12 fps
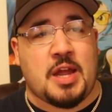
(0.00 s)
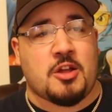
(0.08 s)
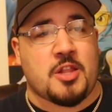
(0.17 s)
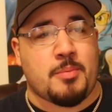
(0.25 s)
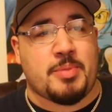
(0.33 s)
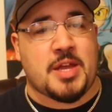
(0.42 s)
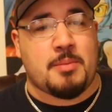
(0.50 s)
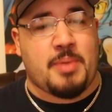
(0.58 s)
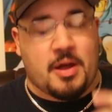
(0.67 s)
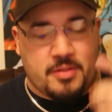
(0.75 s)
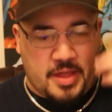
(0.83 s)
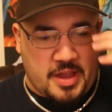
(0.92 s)
I only played
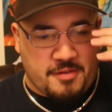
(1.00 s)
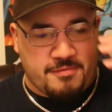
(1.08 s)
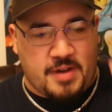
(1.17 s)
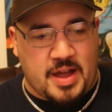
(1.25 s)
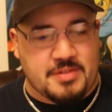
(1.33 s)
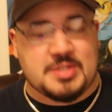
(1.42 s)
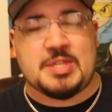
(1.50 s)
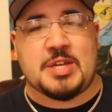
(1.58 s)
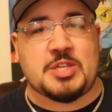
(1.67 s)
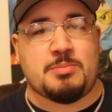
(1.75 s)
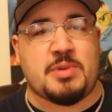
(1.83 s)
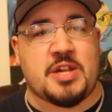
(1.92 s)
about like
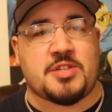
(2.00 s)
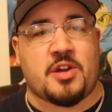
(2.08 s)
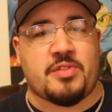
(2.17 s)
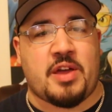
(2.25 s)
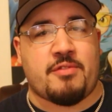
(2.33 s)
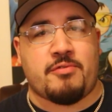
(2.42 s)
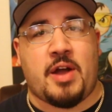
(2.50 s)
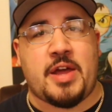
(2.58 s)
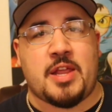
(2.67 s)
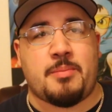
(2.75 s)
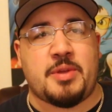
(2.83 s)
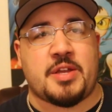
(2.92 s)
5-6 minutes on that
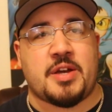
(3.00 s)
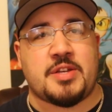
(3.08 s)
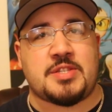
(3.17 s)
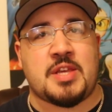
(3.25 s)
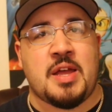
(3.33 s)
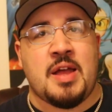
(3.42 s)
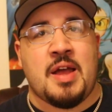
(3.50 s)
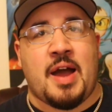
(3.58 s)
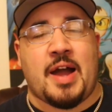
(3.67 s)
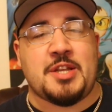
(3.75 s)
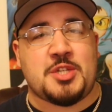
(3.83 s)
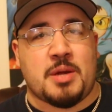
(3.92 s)
Friday because
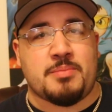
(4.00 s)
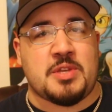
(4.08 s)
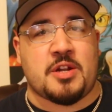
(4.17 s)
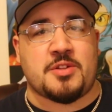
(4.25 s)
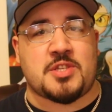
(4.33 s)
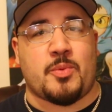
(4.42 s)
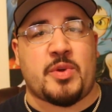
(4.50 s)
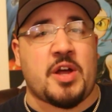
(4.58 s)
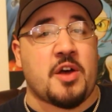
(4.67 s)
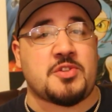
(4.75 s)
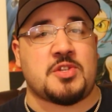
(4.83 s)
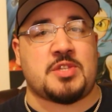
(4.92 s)
I jumped in on someone
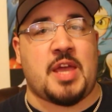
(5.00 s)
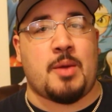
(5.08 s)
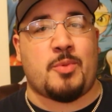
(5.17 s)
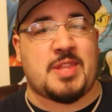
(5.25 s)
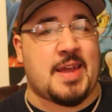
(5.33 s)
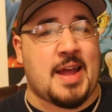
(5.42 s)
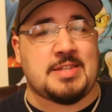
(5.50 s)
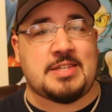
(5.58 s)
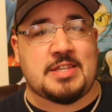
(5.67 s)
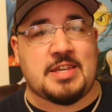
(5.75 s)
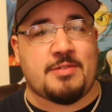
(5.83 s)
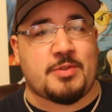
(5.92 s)
else's game when they had
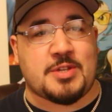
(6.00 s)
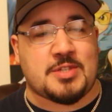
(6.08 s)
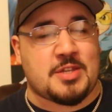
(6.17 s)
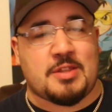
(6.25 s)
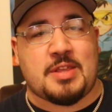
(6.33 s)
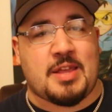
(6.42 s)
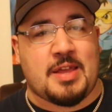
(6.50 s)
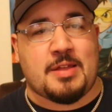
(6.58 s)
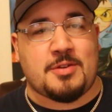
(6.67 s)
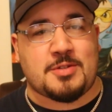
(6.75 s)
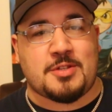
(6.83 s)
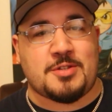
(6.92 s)
to leave because,
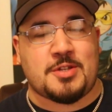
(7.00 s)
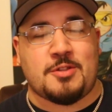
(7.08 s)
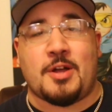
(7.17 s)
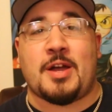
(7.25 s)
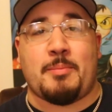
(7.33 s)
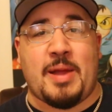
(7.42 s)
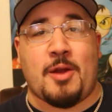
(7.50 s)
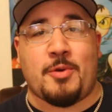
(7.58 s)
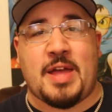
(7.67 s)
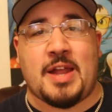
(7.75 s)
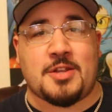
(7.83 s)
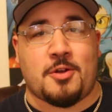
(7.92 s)
it looked like a
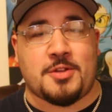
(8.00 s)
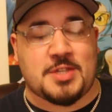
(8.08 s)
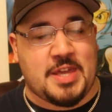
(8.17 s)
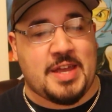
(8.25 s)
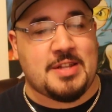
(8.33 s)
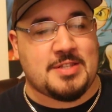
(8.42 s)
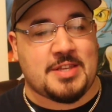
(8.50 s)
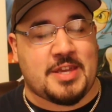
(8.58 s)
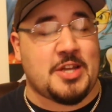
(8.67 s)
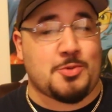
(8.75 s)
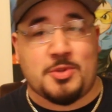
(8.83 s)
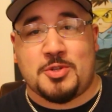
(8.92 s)
parent had all his kids and the
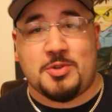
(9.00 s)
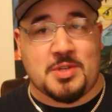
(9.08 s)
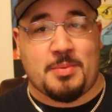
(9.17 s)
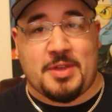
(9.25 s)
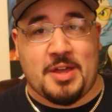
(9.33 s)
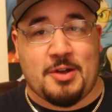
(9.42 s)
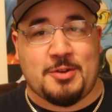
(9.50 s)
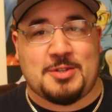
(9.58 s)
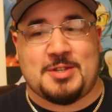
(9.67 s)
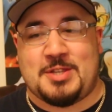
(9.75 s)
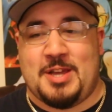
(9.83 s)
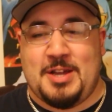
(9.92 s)
kids wanted to do something
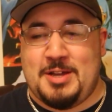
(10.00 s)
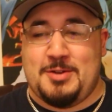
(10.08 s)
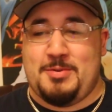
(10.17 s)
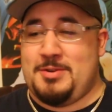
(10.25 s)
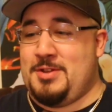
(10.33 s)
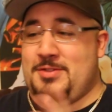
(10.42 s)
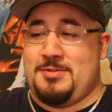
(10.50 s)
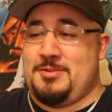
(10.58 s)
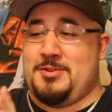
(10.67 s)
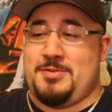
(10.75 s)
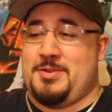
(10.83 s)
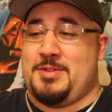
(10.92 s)
else. It's like, I don't want nothing to
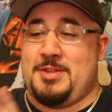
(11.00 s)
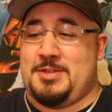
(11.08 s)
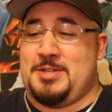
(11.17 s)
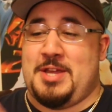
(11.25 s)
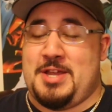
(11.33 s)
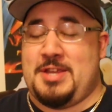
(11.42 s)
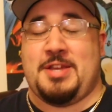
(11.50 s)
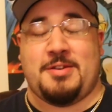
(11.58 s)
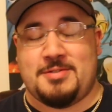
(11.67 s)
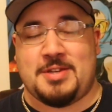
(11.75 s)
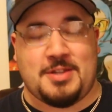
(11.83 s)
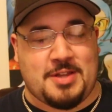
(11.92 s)
do with this, Daddy.
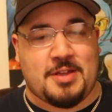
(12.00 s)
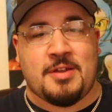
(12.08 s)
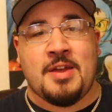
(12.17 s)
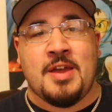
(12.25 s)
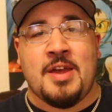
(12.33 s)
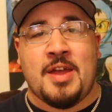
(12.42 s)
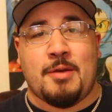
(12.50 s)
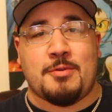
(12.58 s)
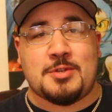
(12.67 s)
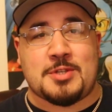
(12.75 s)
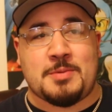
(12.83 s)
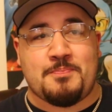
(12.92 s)
It was like, nah. It
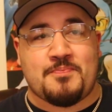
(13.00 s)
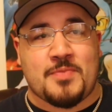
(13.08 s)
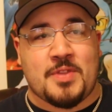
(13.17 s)
was